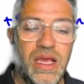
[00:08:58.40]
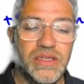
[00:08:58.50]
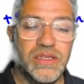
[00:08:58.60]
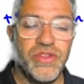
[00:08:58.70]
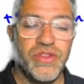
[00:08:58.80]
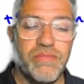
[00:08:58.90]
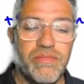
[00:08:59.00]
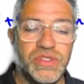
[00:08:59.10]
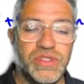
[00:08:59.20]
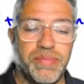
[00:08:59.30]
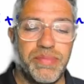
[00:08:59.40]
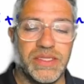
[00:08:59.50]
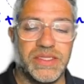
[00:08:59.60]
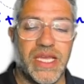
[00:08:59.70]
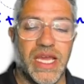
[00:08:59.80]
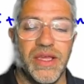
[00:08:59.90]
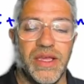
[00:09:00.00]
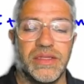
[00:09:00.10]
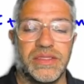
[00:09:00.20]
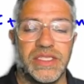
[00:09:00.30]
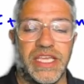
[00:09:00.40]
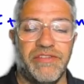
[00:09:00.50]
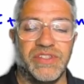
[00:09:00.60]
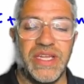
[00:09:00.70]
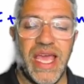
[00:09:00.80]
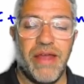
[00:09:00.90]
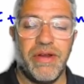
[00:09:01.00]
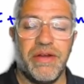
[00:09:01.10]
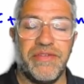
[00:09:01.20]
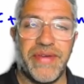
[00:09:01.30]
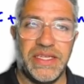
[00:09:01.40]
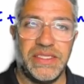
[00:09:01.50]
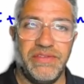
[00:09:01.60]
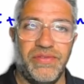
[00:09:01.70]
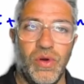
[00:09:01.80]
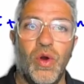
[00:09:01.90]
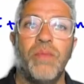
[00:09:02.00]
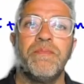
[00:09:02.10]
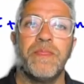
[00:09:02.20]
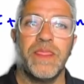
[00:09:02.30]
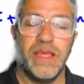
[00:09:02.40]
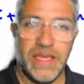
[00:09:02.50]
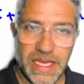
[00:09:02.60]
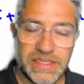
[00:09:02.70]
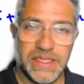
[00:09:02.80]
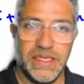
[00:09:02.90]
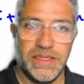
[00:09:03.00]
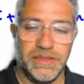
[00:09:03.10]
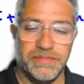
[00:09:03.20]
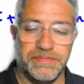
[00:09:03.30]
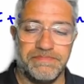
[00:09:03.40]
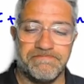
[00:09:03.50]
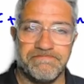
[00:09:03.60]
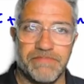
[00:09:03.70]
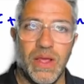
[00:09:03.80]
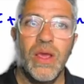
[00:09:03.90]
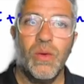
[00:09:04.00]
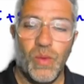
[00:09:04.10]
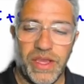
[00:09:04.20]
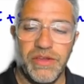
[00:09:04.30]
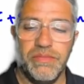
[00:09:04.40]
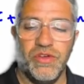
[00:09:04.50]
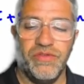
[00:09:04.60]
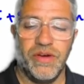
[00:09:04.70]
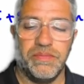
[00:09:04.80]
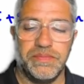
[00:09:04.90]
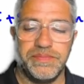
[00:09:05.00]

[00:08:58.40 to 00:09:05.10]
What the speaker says: And do they multiply together to give us an area of 84? Yes, they do. We can move on.